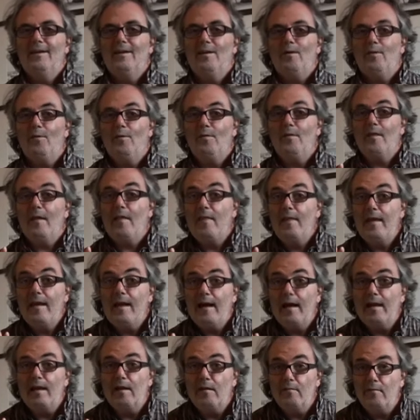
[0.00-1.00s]
on the
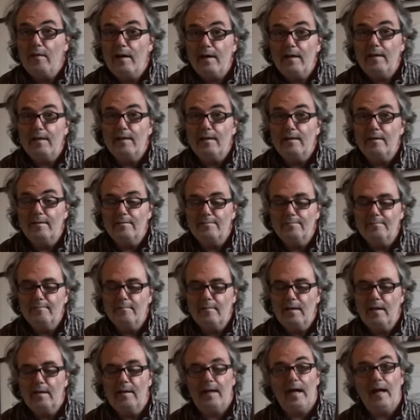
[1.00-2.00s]
Isle of Islay.
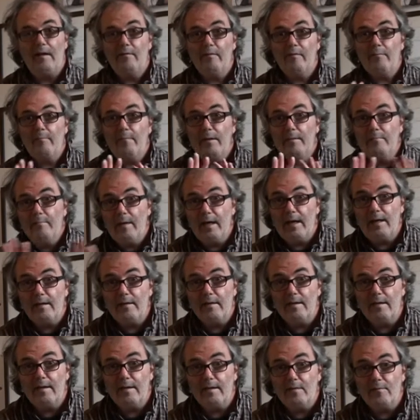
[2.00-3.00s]
They haven't been made
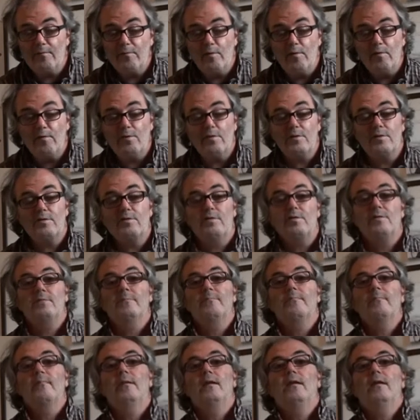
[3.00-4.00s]
there, of course.
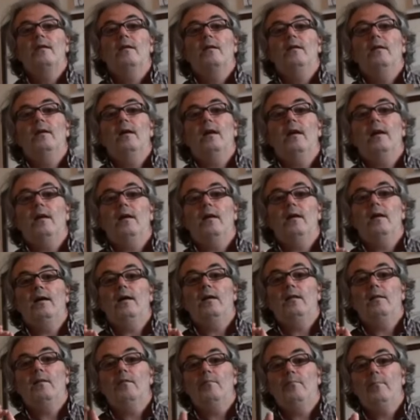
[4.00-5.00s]

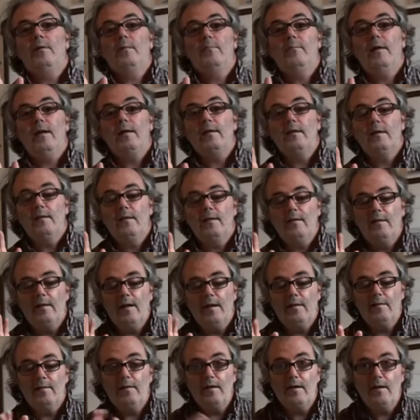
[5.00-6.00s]
They've been made
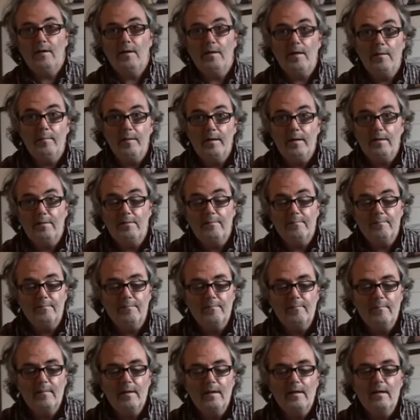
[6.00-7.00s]
in the Caribbean,
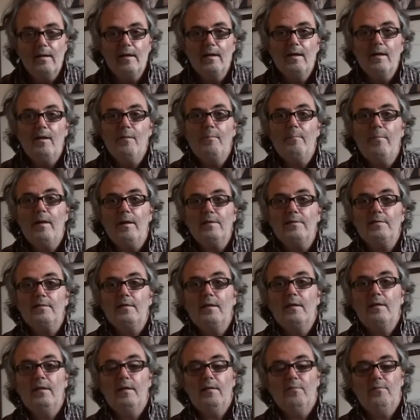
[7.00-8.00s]
but
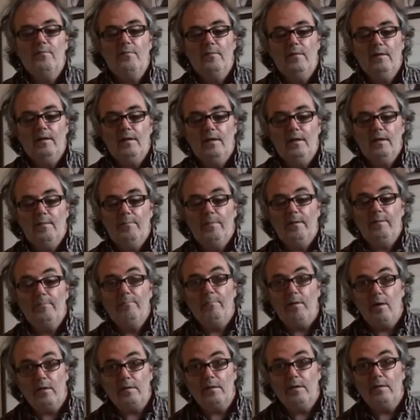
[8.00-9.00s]
they've been
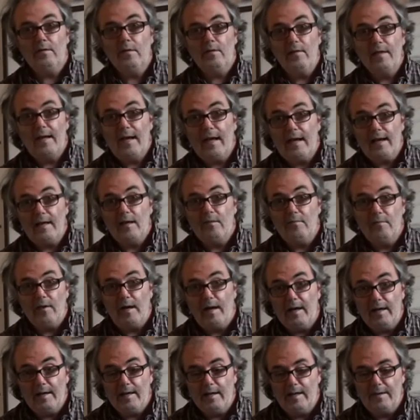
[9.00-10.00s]
bottled on the Isle of
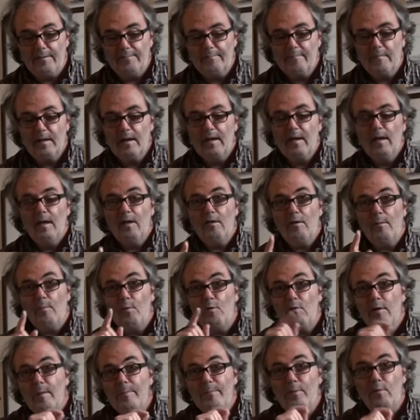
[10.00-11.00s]
Islay. I'm
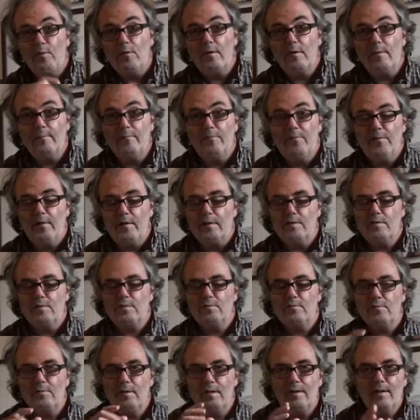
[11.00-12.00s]
going to pour them first
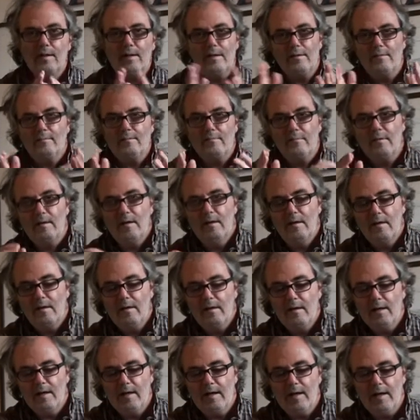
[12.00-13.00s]
so that they can
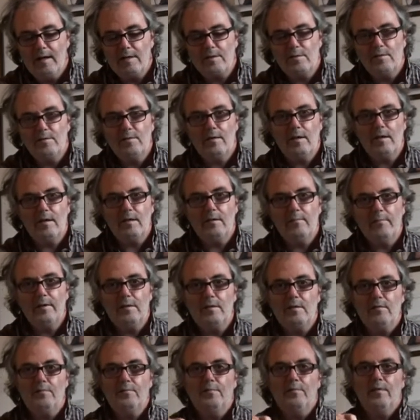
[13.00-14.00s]
get to a little
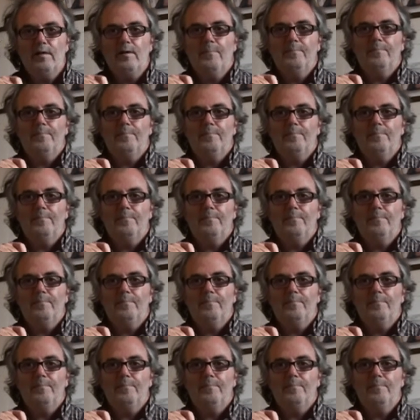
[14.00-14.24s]
bit of,